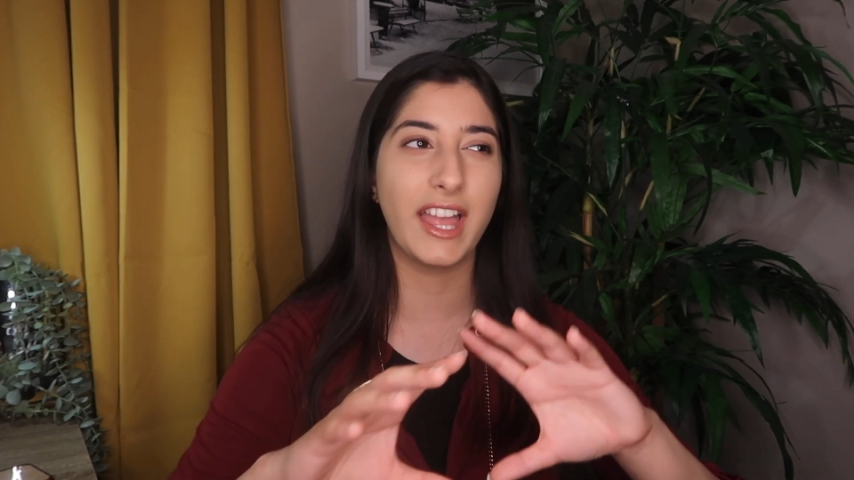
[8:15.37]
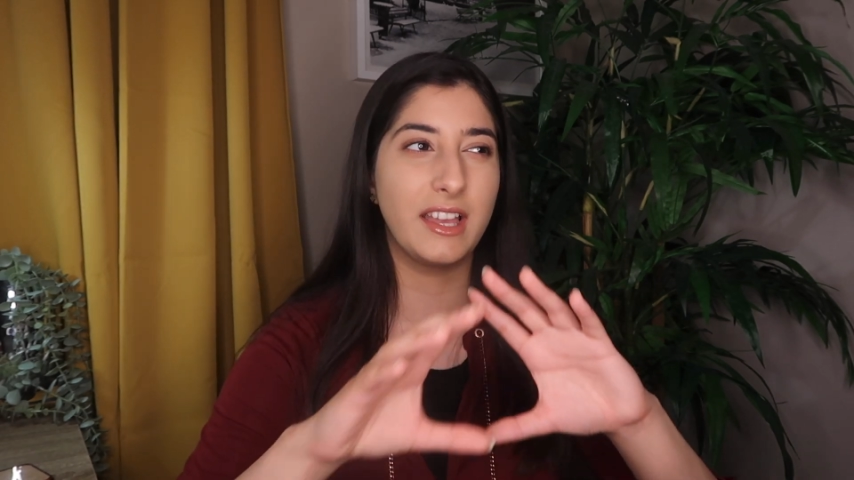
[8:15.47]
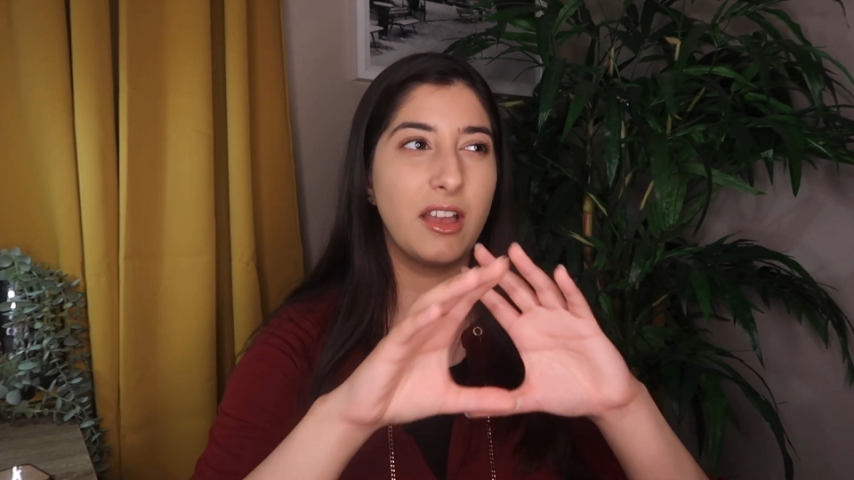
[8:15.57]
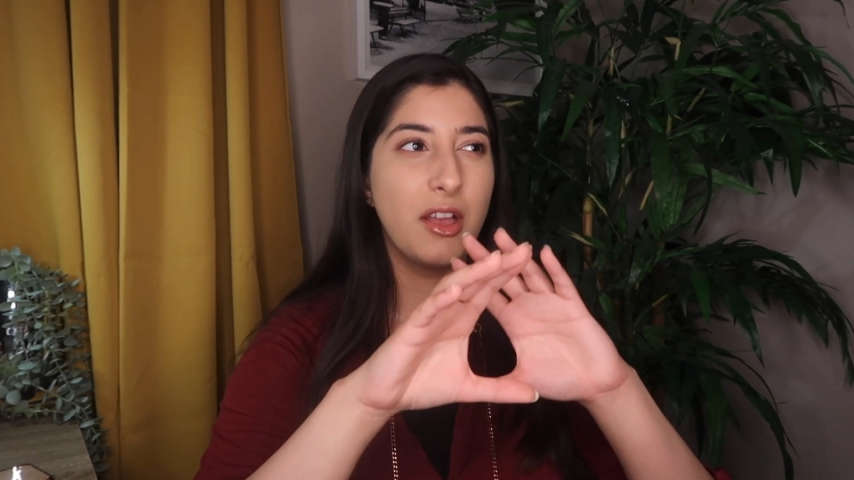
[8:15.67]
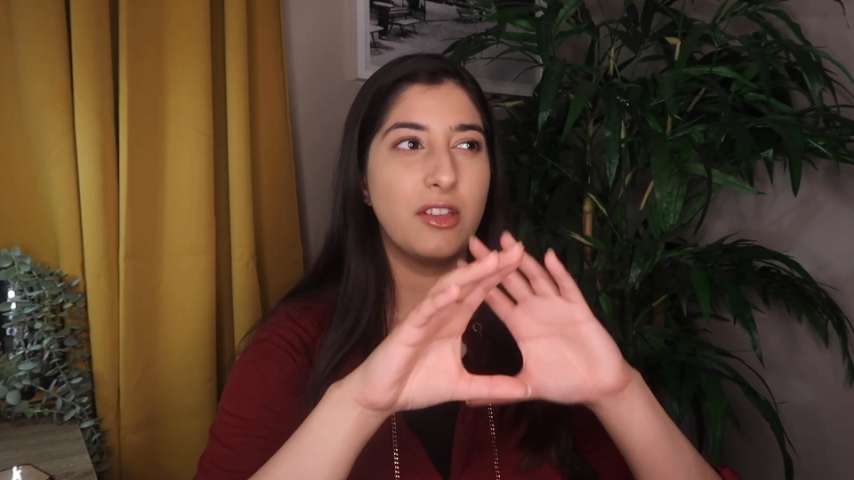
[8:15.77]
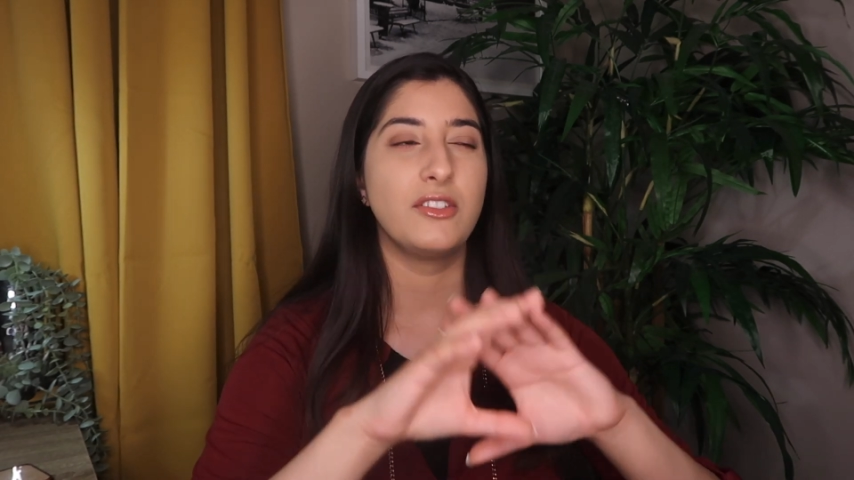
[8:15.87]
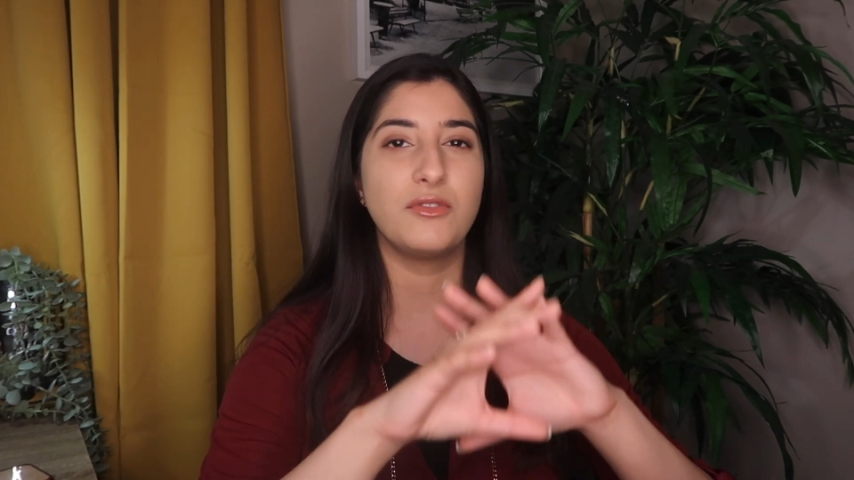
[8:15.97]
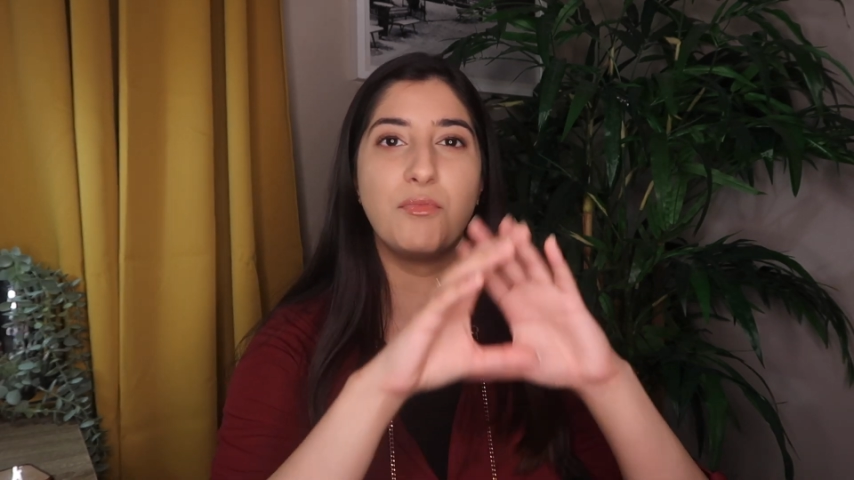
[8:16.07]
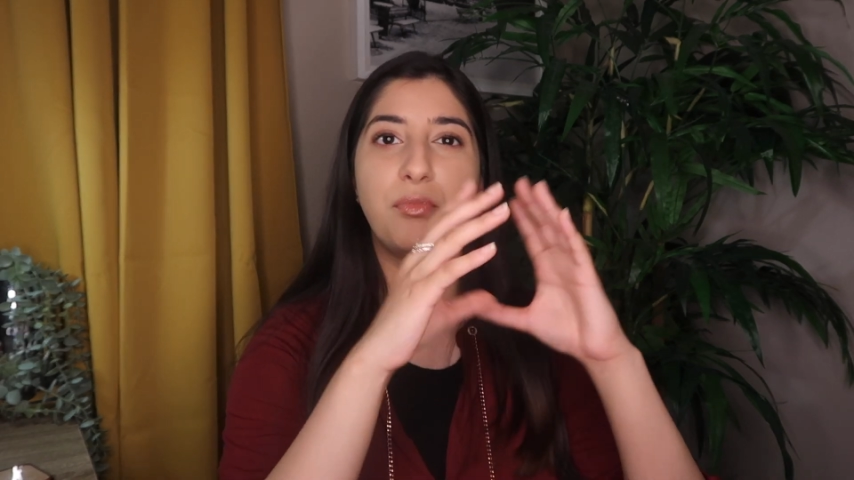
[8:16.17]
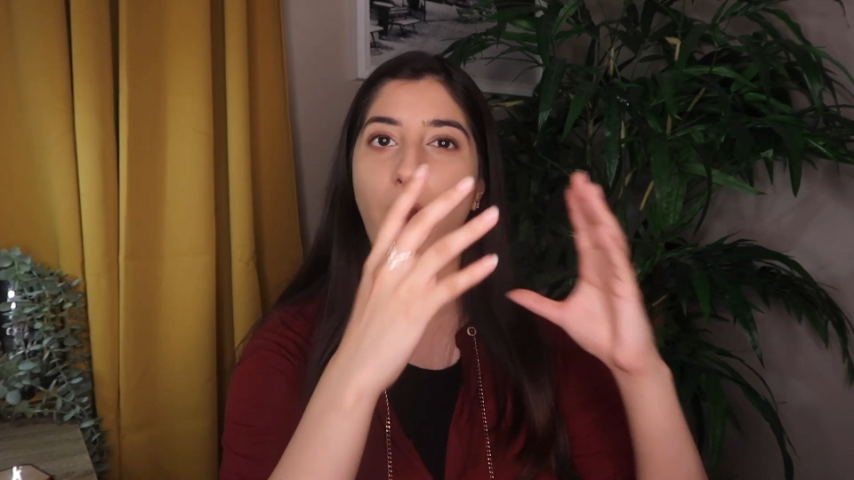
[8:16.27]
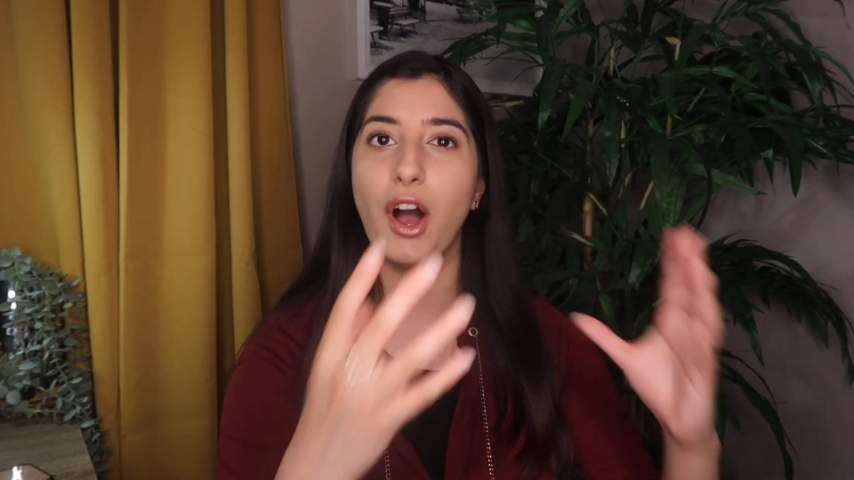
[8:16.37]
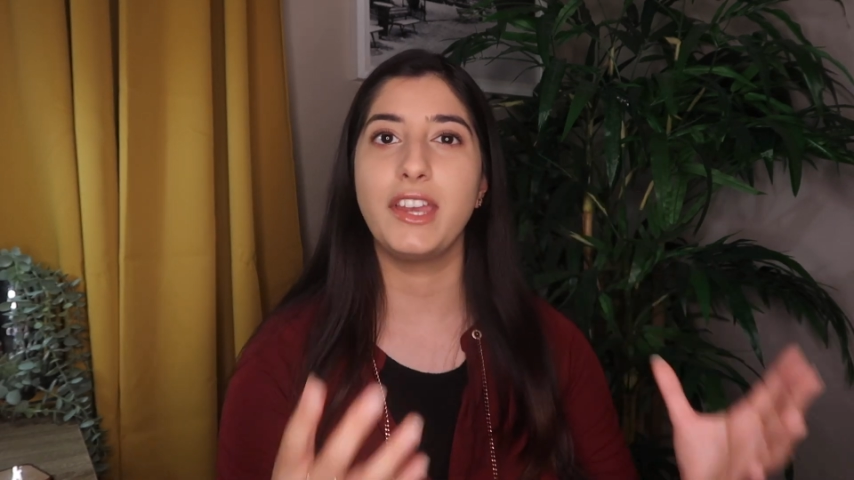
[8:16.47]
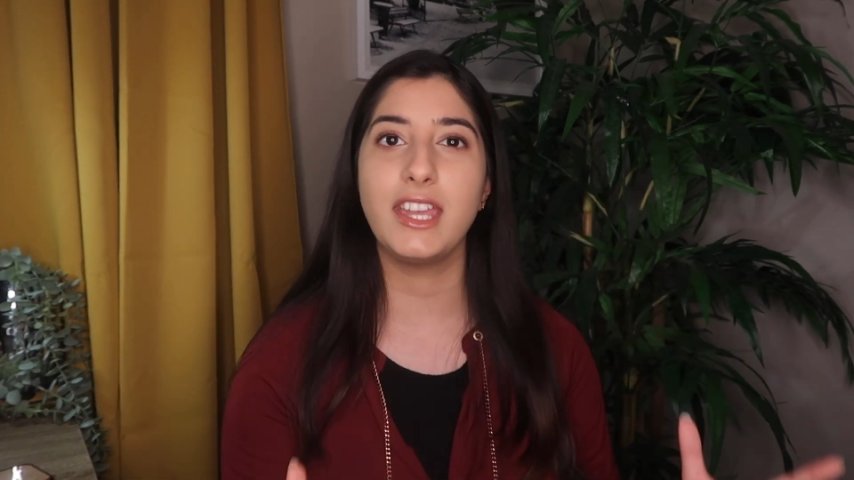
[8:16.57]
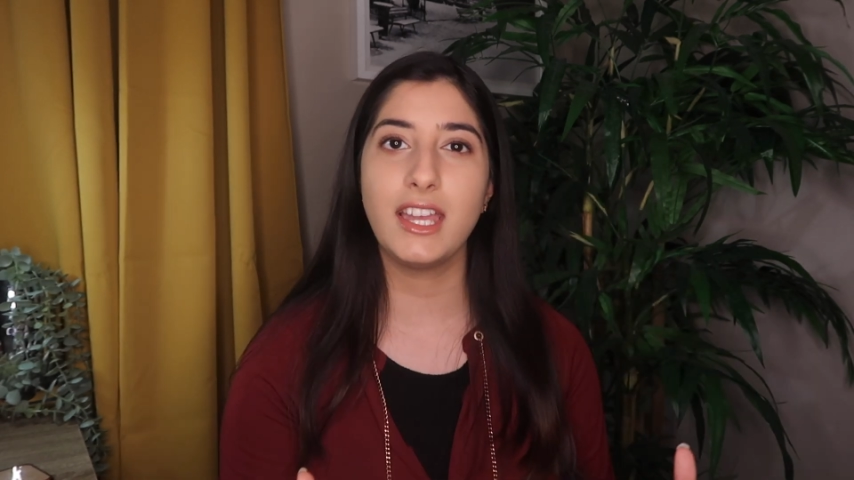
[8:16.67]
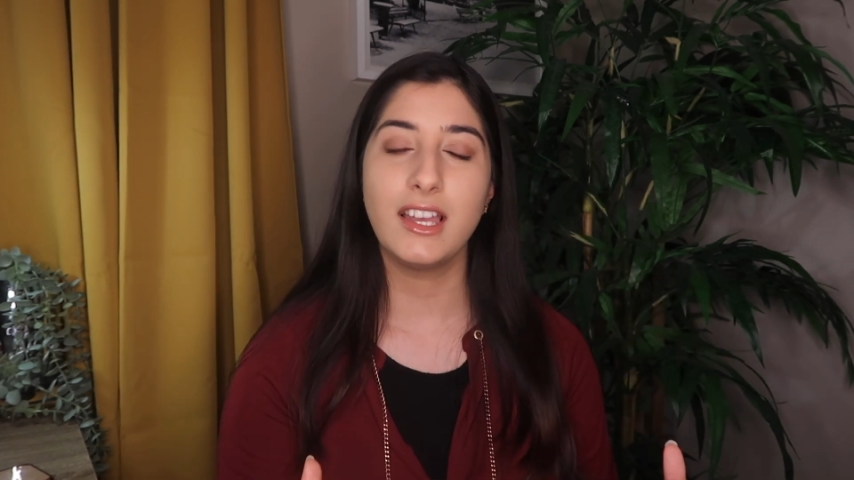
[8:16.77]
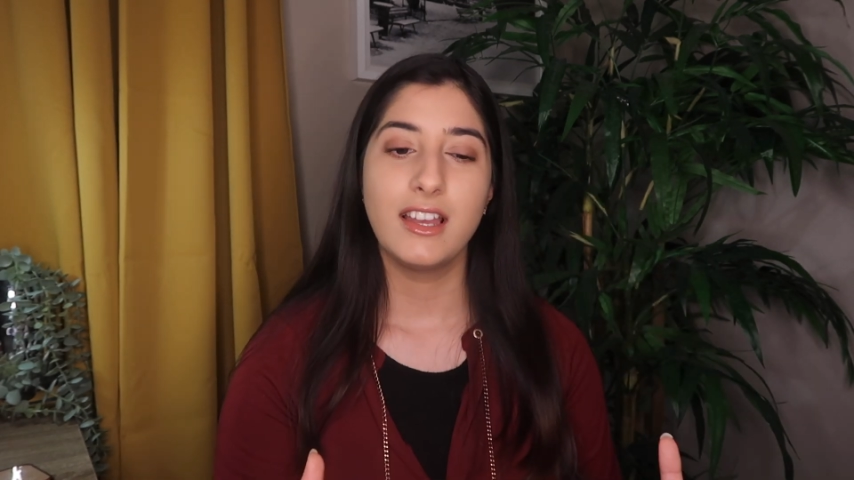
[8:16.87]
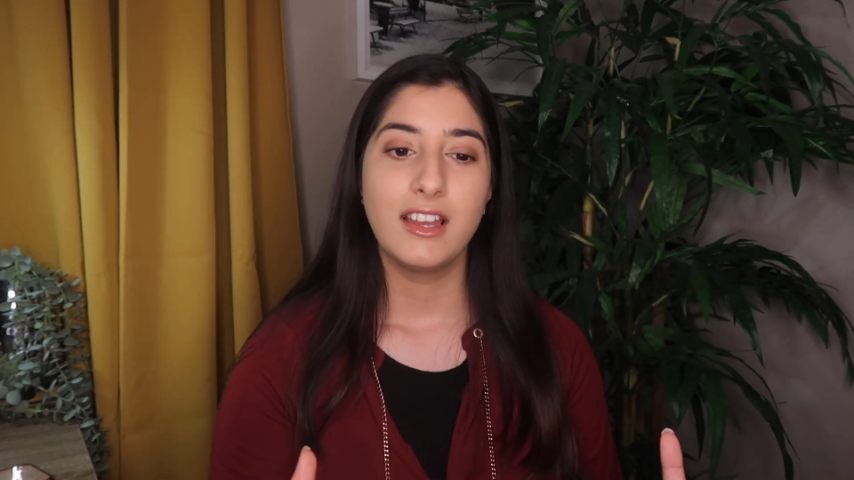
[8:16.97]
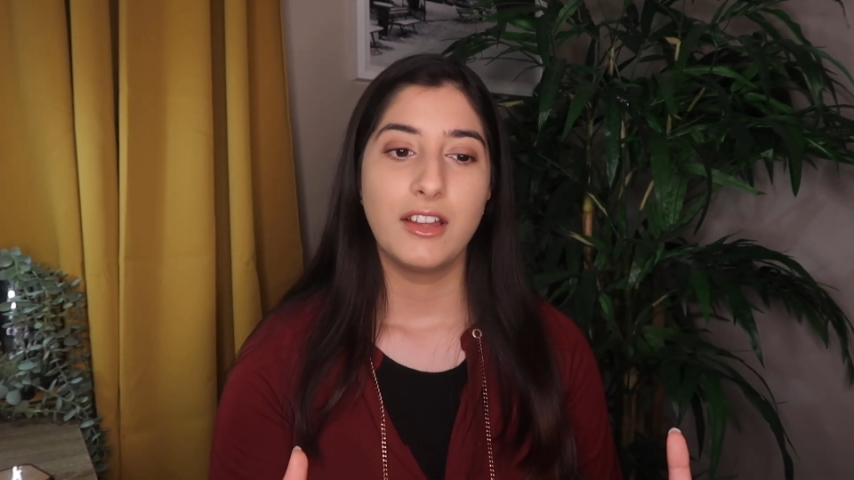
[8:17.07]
like body